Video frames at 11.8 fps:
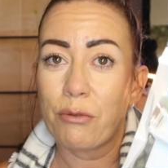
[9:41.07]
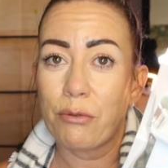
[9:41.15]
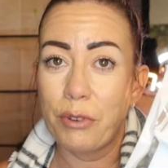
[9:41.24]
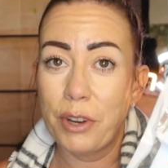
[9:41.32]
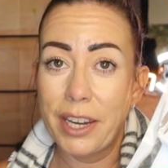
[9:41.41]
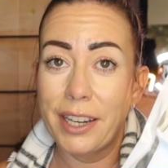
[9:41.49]

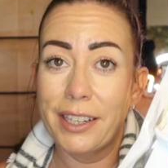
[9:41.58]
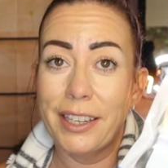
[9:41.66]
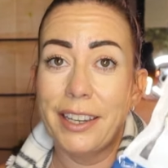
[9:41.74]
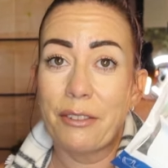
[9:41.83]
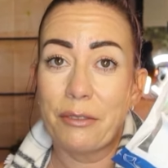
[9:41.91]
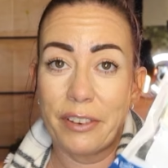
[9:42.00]

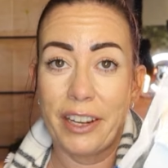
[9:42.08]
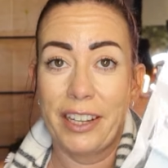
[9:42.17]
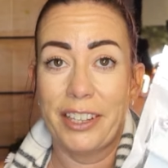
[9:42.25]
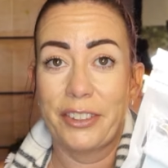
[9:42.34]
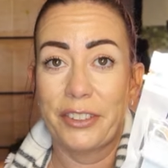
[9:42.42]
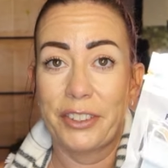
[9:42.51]
Really,
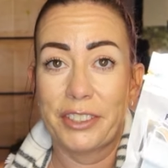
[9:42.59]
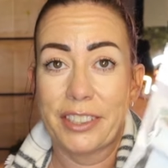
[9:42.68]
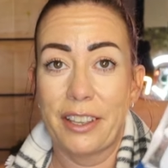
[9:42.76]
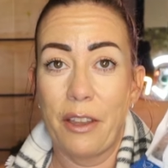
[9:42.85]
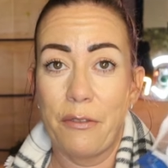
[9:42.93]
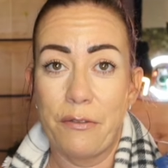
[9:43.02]
really good.
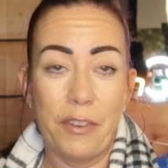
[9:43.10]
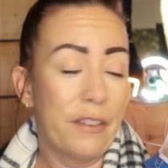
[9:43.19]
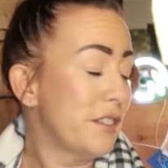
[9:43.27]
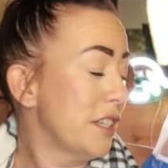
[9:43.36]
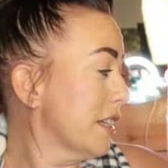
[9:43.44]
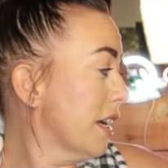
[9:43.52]

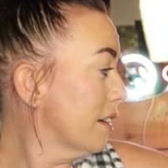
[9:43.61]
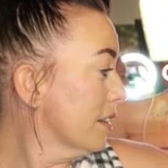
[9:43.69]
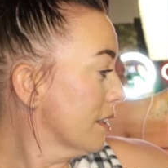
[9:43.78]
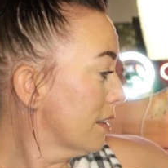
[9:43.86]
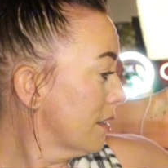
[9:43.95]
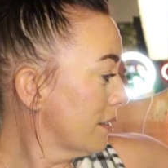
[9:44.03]
50
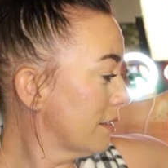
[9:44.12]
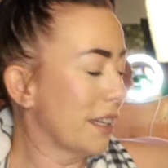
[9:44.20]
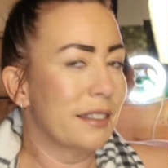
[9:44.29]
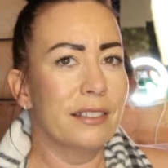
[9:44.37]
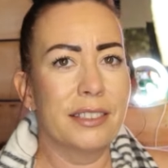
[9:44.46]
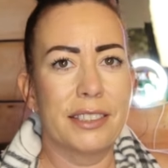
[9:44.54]
dental
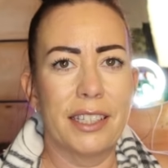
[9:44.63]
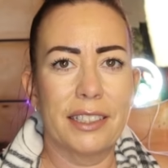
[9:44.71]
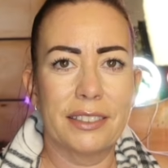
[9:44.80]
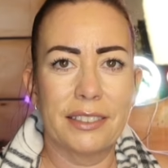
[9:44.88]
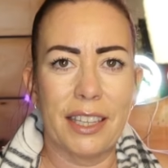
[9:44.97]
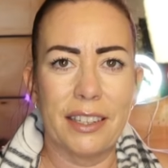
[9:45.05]
sticks.
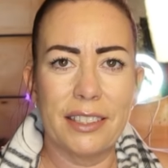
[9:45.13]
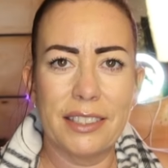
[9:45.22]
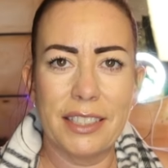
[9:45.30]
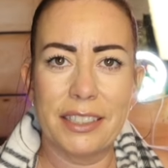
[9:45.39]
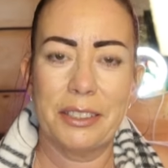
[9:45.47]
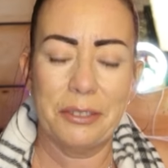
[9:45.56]
I
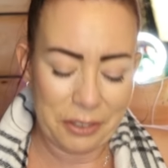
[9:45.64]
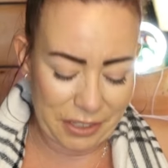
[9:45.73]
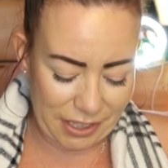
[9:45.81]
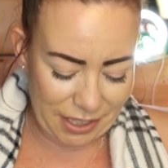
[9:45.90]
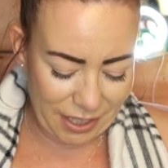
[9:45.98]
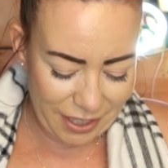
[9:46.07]
was
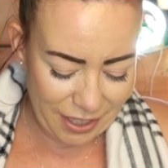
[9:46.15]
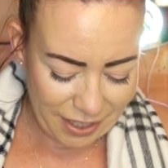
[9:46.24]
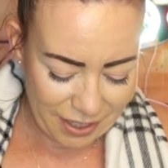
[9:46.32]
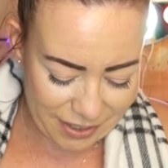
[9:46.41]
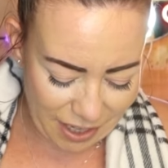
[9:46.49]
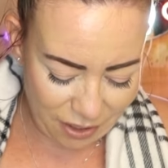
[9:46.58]
going to say
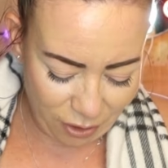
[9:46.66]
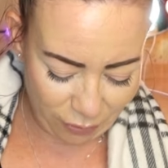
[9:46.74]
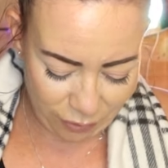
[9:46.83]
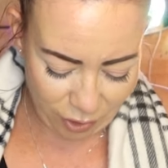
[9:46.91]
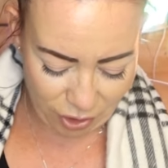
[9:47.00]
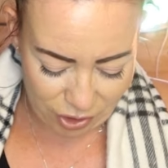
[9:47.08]
dental
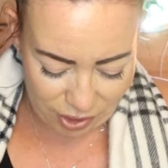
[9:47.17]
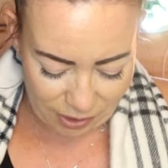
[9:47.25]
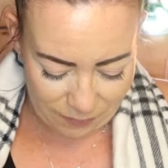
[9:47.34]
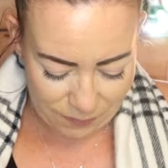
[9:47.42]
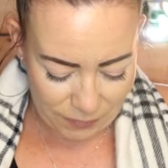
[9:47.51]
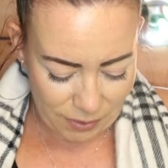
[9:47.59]
floss.
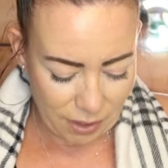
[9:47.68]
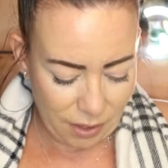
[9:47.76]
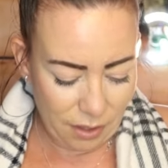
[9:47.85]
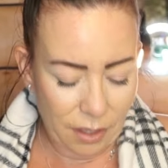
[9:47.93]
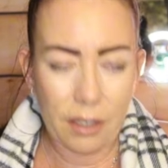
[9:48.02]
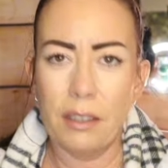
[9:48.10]

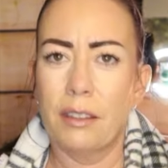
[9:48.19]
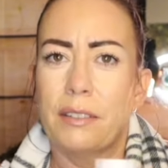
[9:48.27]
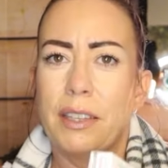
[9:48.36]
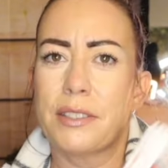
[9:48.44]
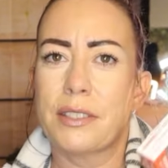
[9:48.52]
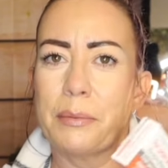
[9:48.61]

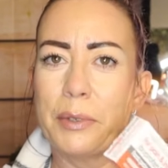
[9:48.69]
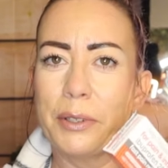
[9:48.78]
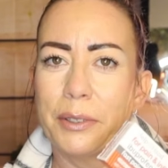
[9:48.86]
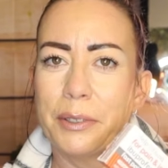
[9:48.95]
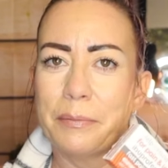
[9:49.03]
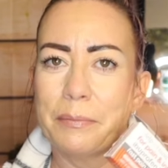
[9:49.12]
There's some
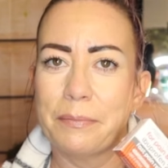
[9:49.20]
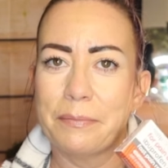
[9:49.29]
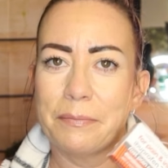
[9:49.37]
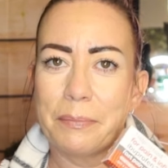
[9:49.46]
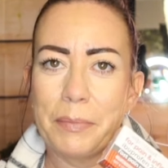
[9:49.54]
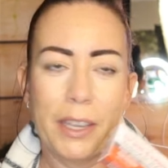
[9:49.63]
more
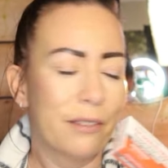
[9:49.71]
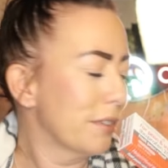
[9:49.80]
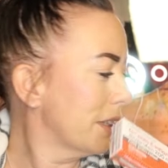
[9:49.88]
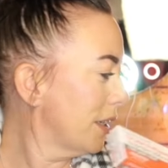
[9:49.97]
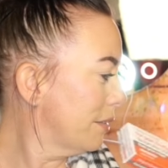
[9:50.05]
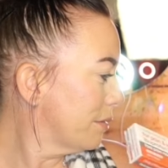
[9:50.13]
pain
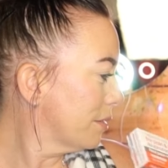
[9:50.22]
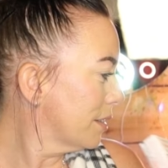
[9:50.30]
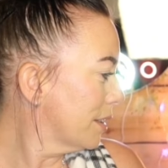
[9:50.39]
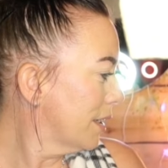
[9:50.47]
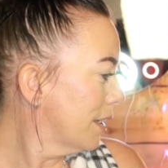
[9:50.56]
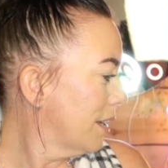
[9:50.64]
relief.
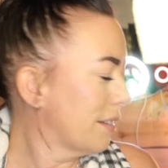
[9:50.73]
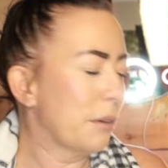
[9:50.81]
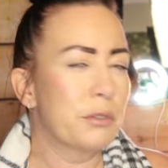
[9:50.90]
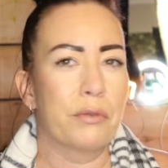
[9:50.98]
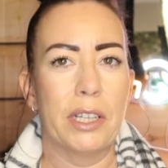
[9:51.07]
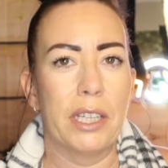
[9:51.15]
I
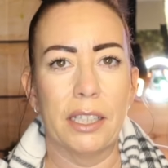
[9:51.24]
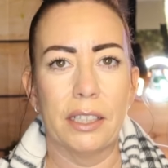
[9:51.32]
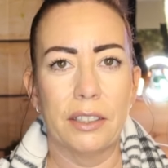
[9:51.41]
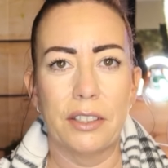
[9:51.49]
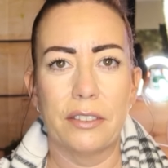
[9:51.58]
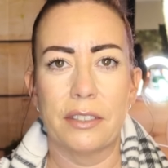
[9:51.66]
was really
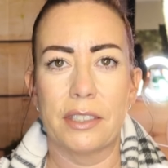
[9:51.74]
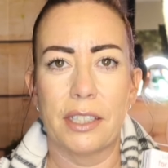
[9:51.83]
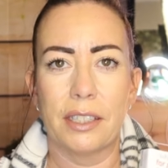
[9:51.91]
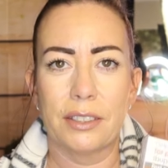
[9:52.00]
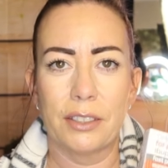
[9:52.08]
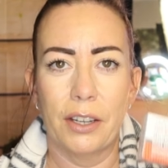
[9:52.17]
ill the other
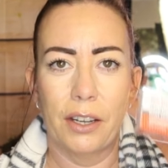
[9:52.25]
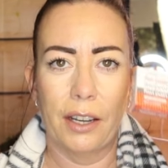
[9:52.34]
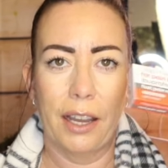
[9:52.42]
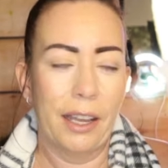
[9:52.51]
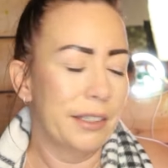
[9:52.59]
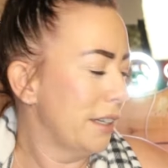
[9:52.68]
day, so
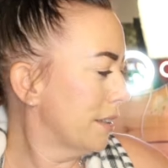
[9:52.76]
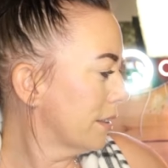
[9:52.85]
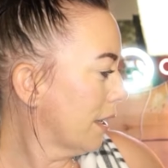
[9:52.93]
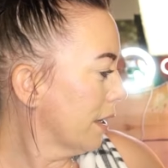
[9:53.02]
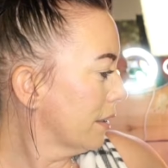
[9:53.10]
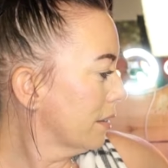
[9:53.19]
I
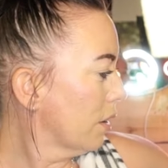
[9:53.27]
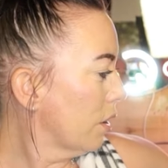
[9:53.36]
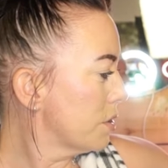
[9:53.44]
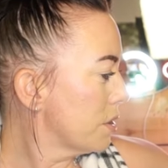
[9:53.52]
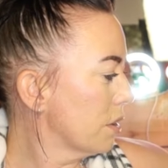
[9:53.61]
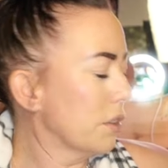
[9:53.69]
needed like
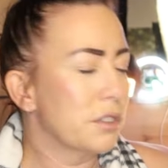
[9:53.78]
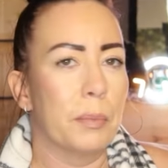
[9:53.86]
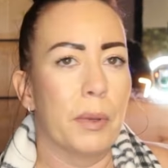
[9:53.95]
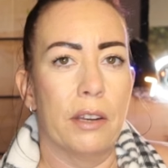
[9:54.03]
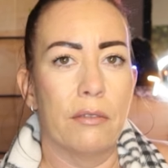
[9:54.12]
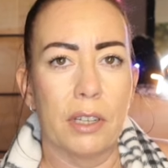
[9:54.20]
lots and lots
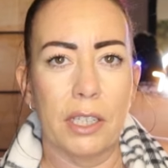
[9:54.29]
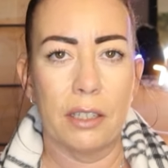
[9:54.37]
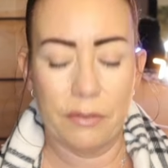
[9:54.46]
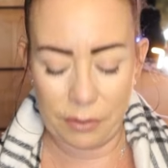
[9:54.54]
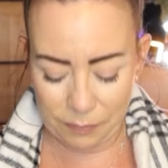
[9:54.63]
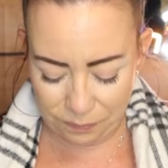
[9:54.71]
of pain
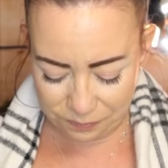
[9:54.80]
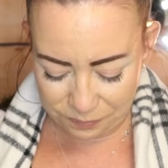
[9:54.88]
relief.